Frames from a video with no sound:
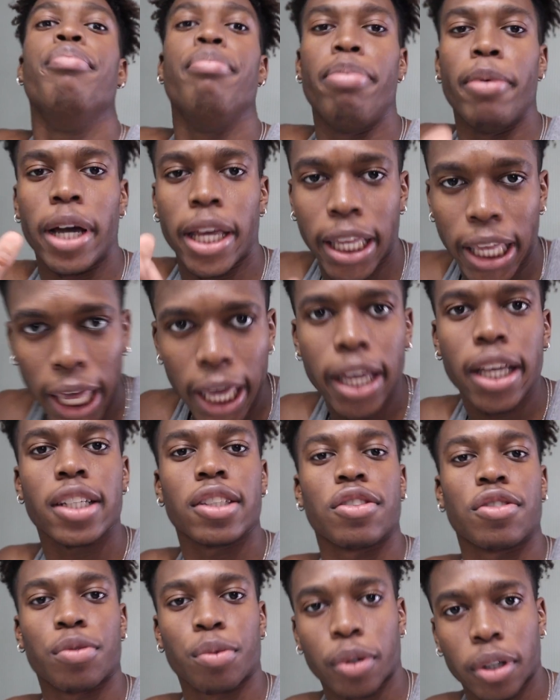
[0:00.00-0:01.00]
But
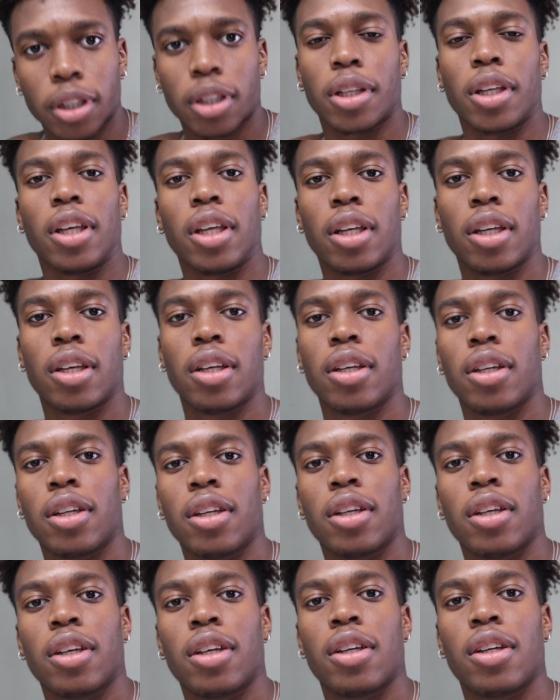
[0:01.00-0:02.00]
yes, really.
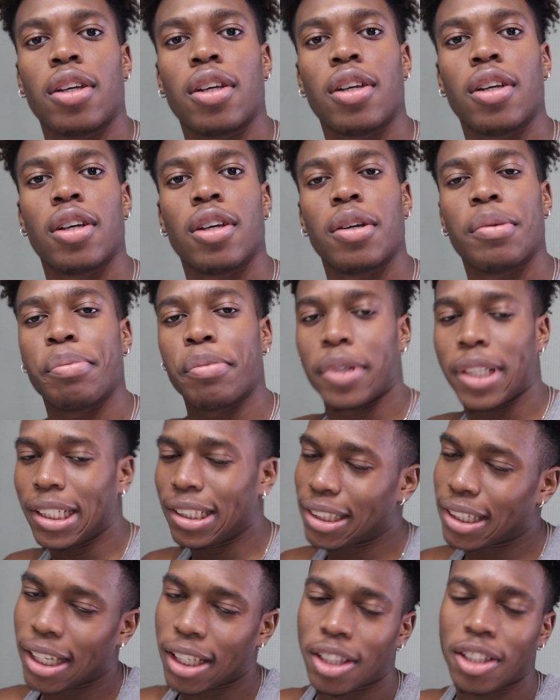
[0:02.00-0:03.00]
Well,
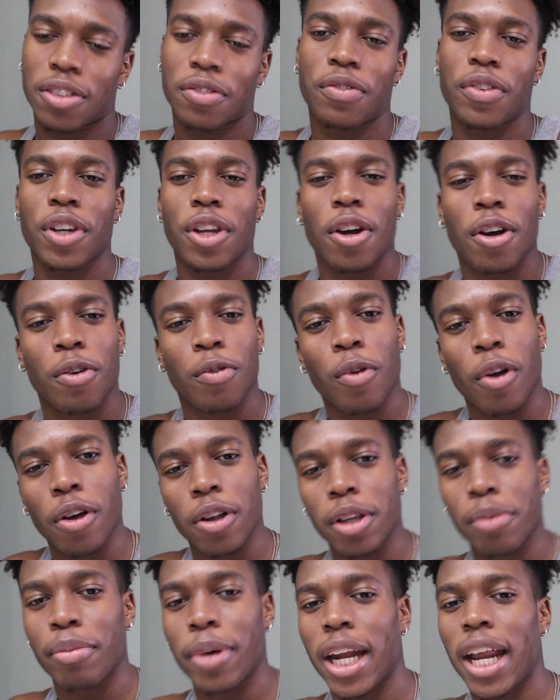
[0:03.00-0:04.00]
let's get this video
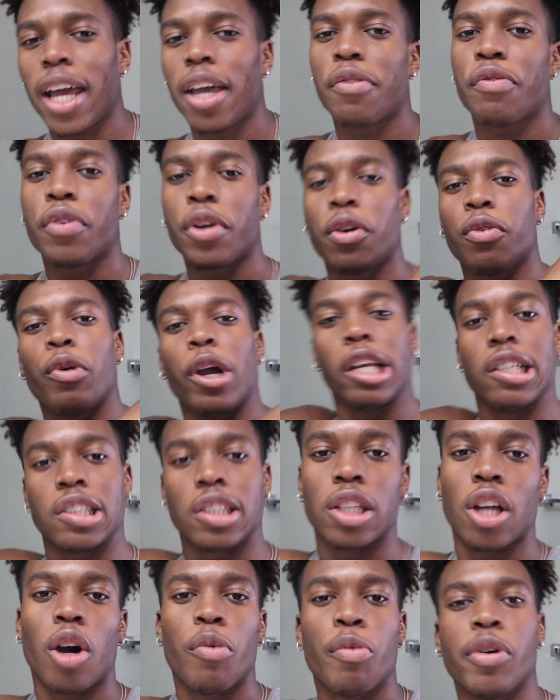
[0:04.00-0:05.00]
rolling, man. I ain't finna waste
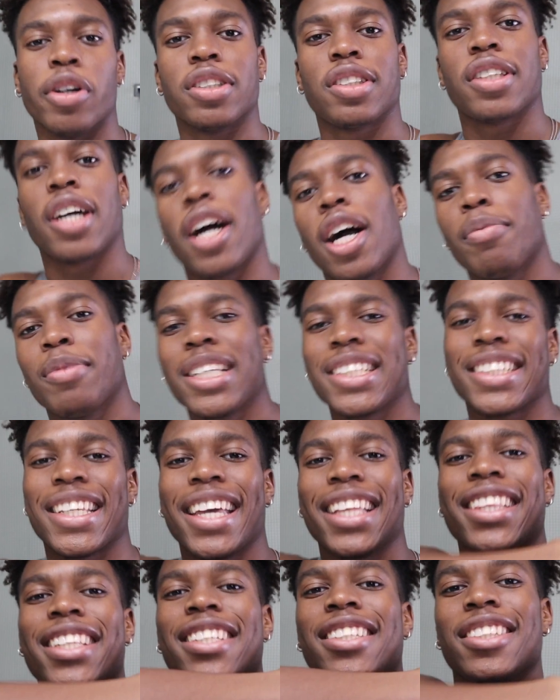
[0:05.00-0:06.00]
no more time. Let's
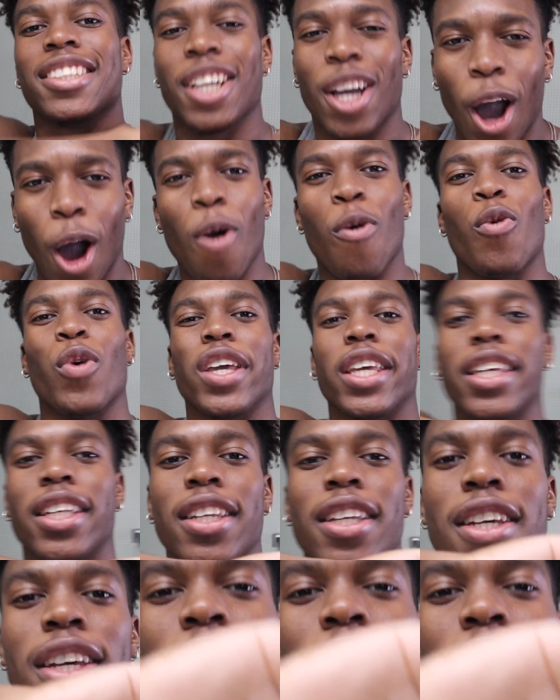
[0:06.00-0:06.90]
get this going.